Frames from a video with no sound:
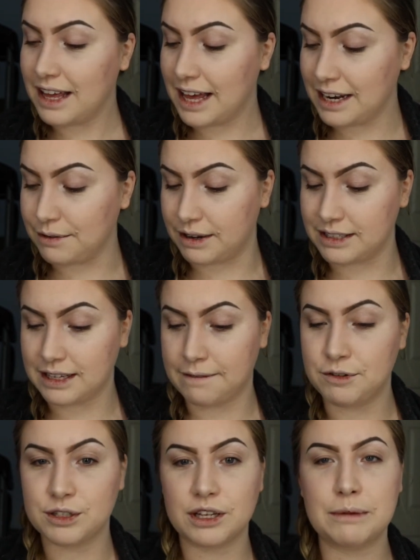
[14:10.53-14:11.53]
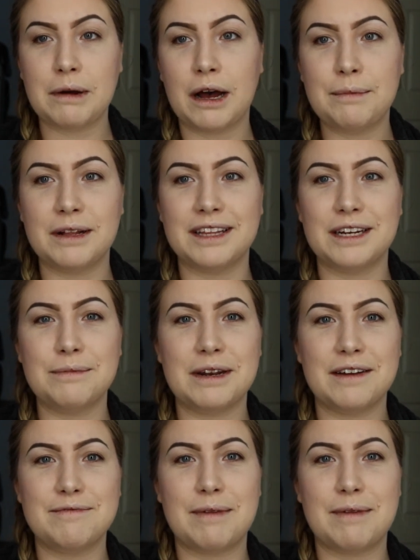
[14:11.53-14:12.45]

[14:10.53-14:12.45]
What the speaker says: anyways, I'm just gonna pop a little bit of